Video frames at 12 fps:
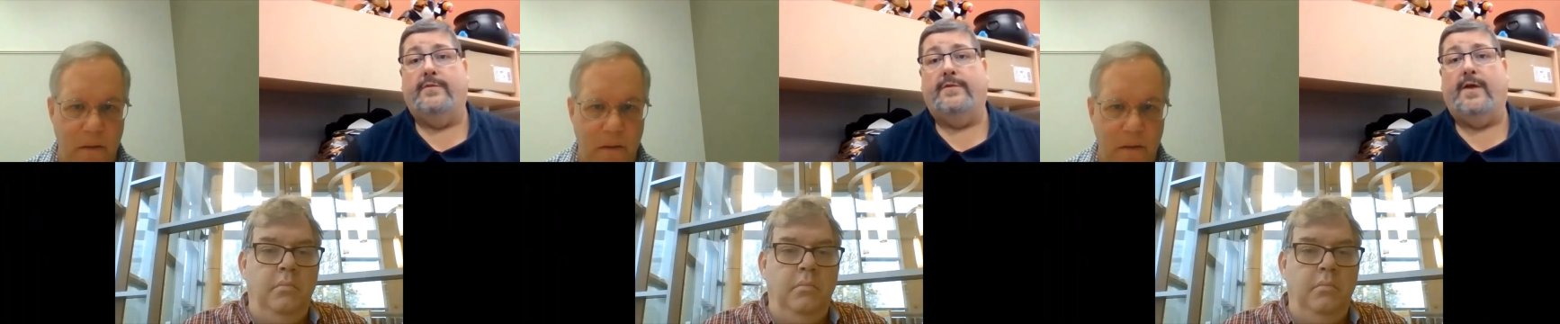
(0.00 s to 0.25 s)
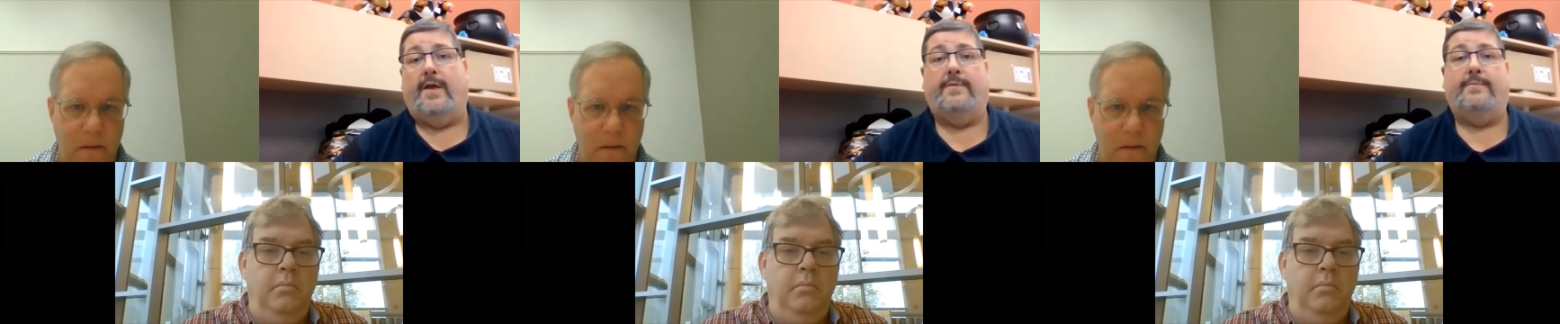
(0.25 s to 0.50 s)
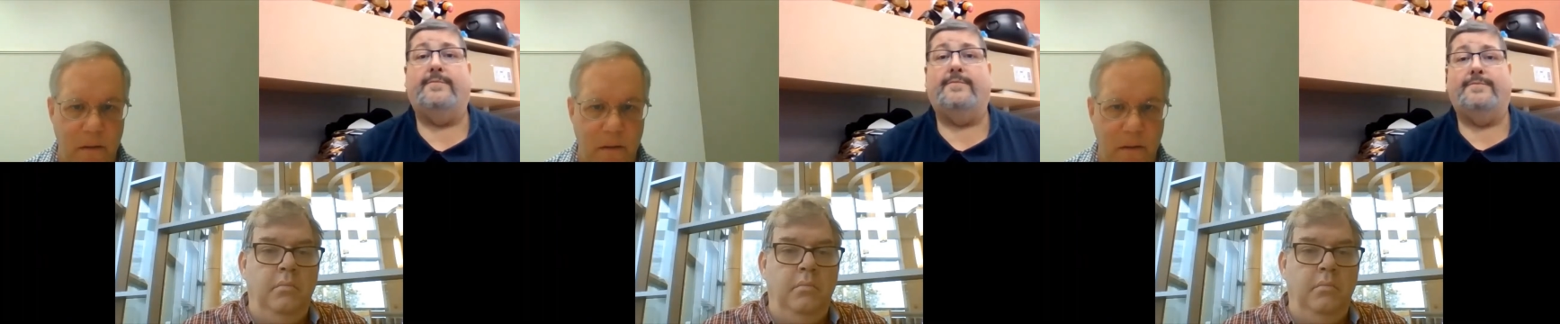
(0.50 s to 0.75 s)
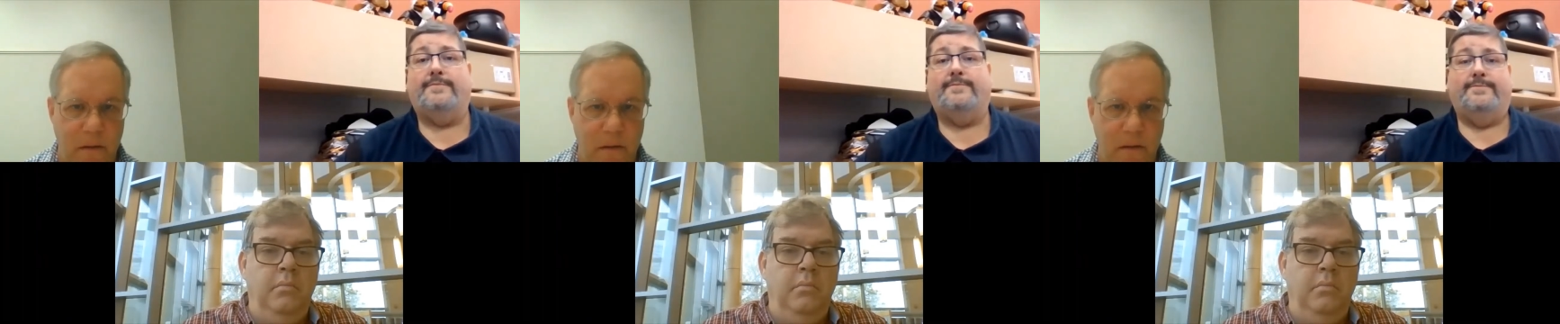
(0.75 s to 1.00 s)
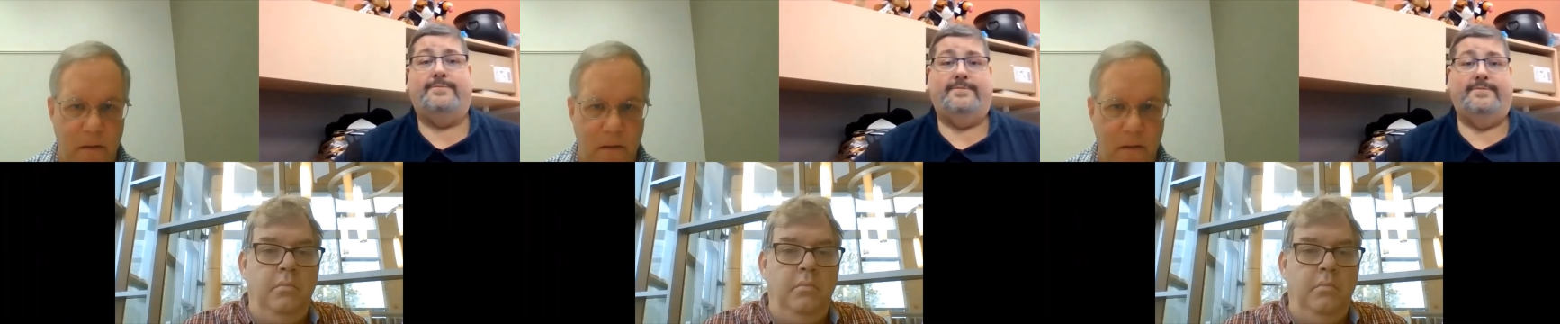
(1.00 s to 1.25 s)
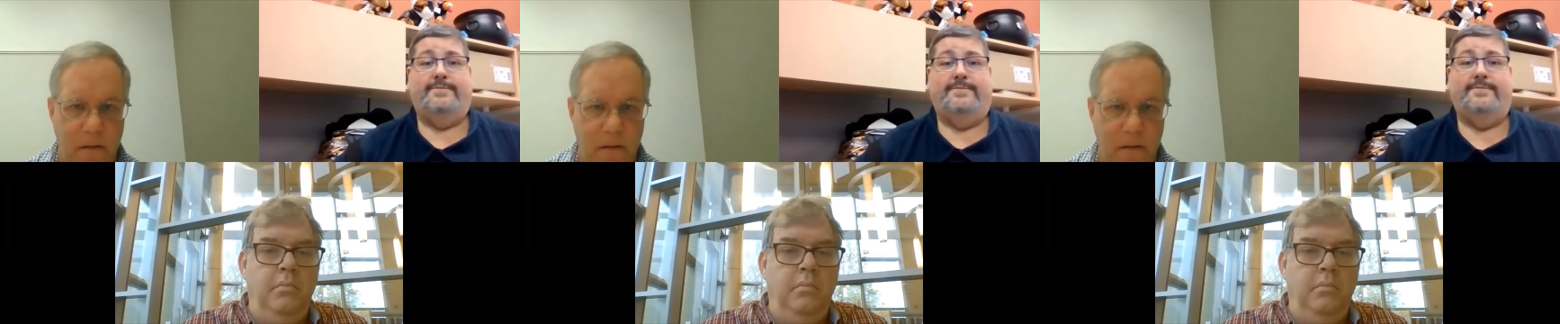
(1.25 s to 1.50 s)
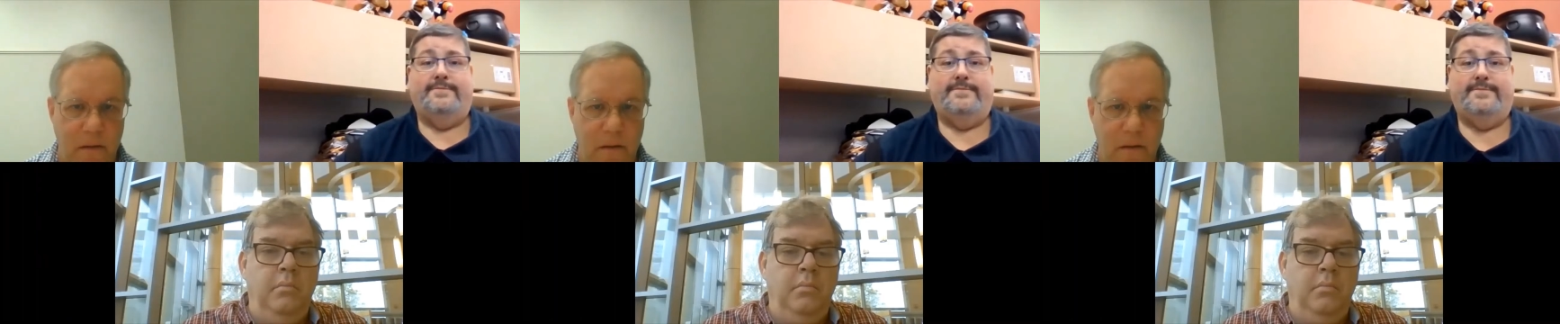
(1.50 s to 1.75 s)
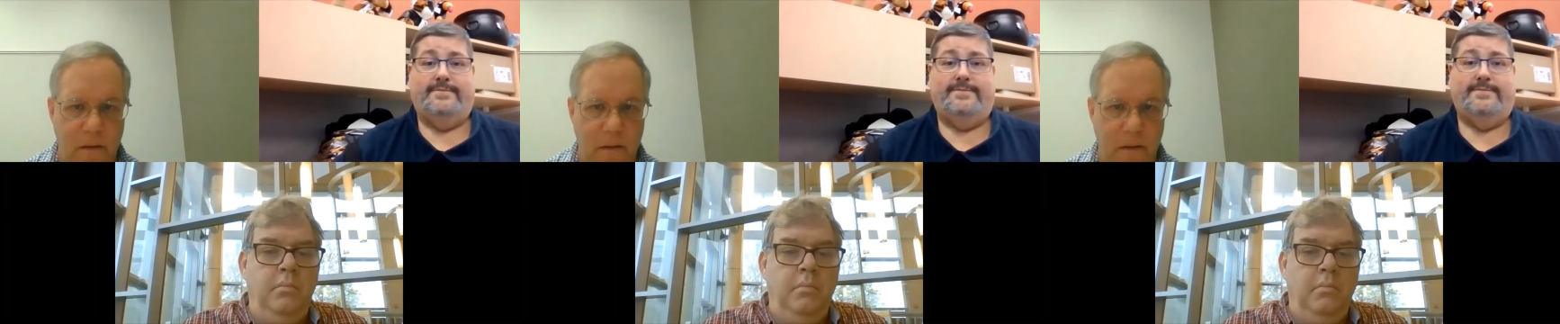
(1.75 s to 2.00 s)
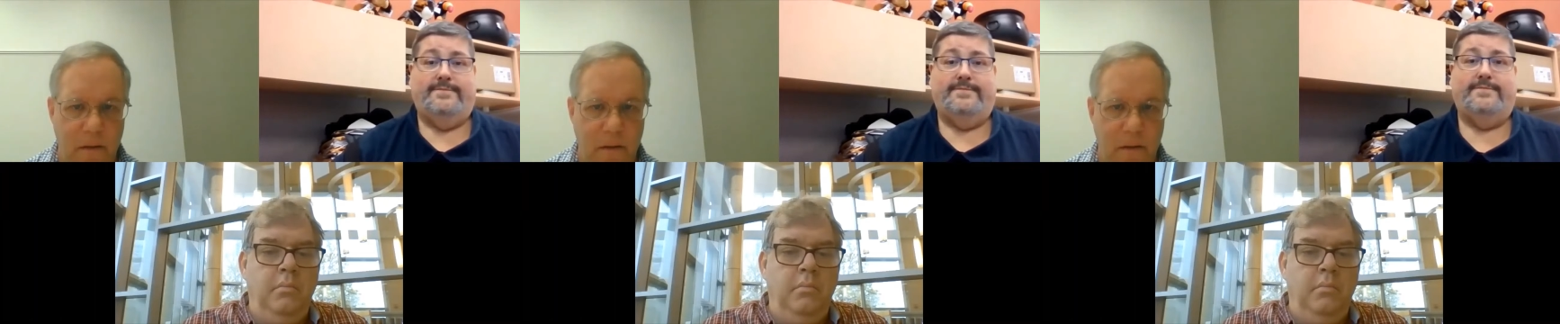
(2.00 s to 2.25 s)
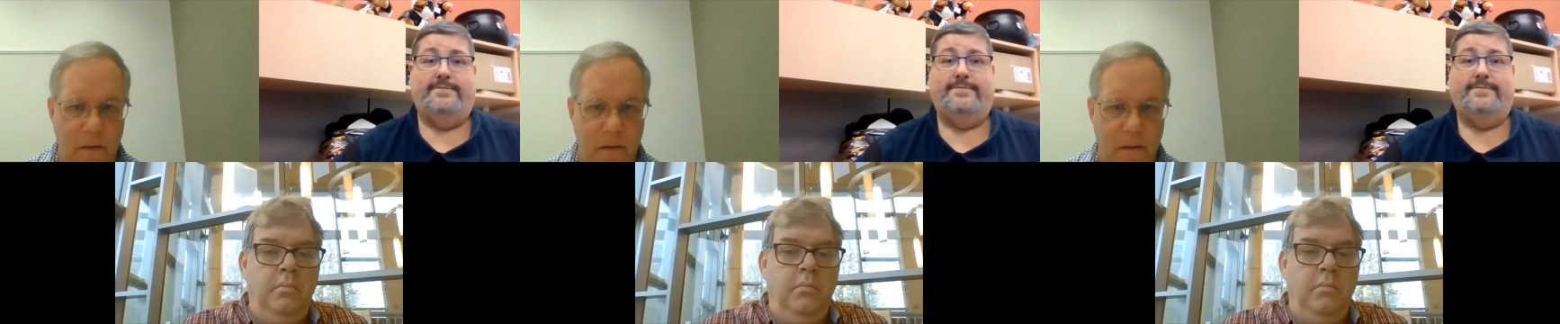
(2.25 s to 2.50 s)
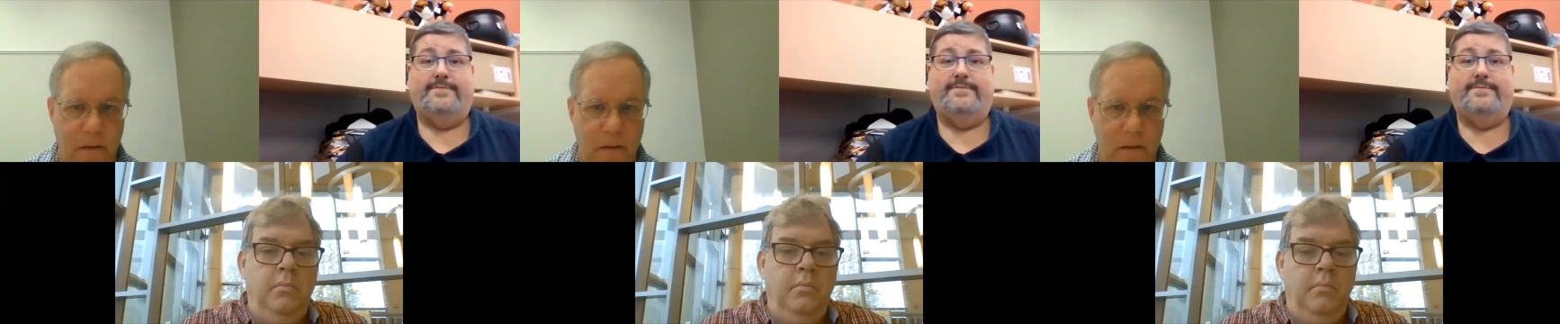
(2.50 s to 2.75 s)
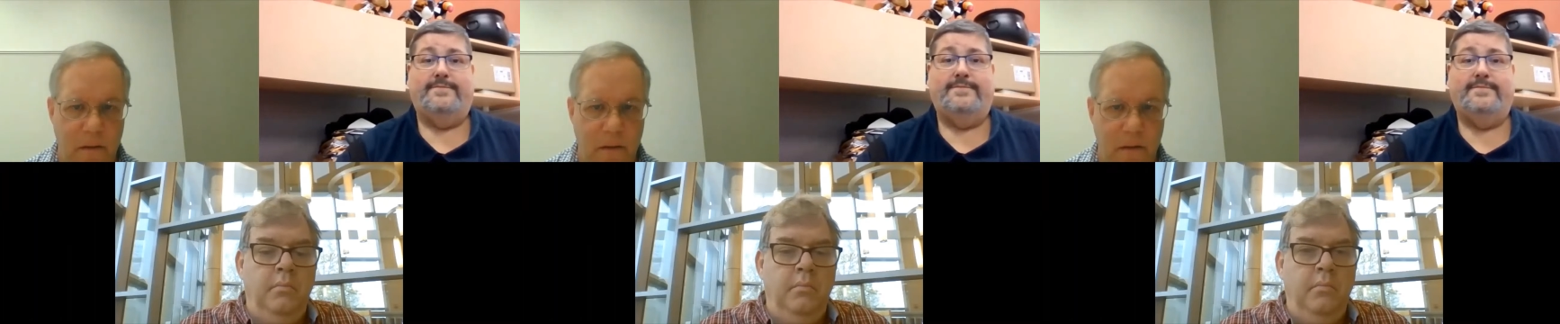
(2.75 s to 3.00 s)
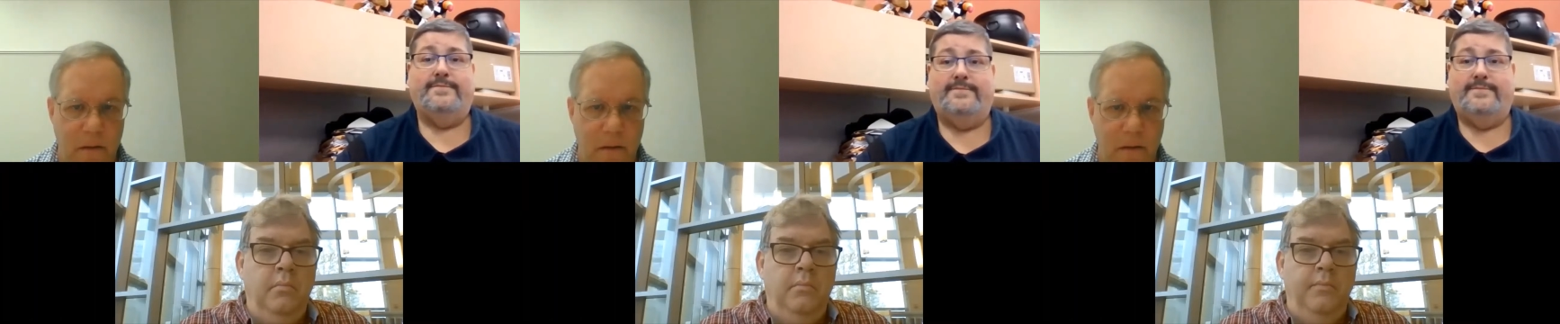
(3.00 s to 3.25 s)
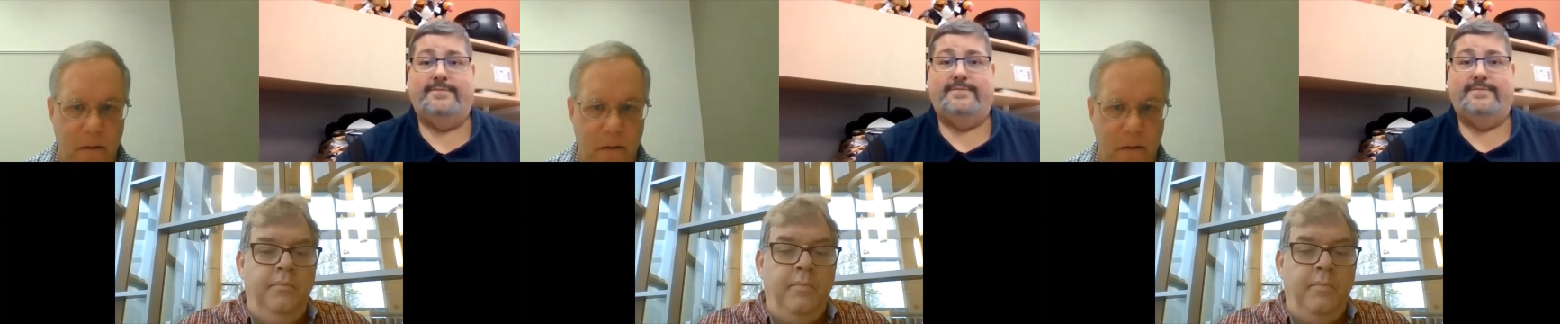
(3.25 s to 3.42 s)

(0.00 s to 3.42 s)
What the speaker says: (silence)